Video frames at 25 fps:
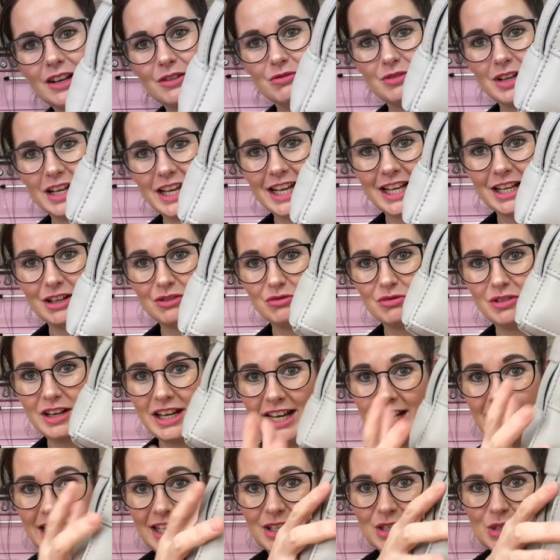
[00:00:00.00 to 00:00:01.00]
really,
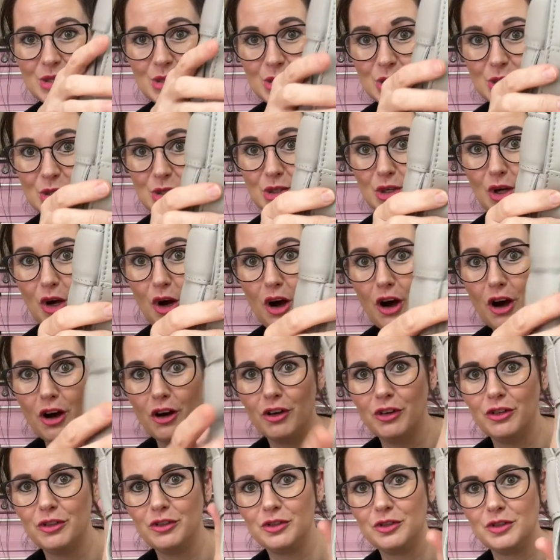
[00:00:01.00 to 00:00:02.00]
really
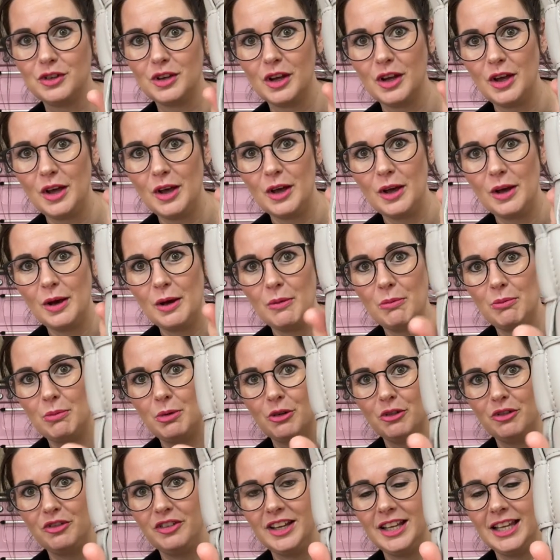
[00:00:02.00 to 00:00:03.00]
soft,
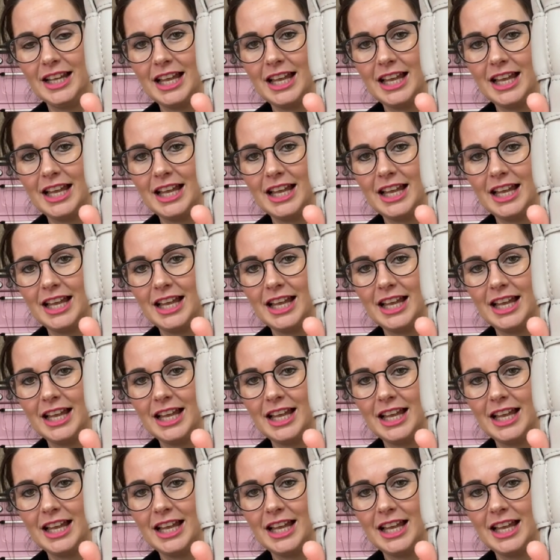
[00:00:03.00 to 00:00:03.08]
puffy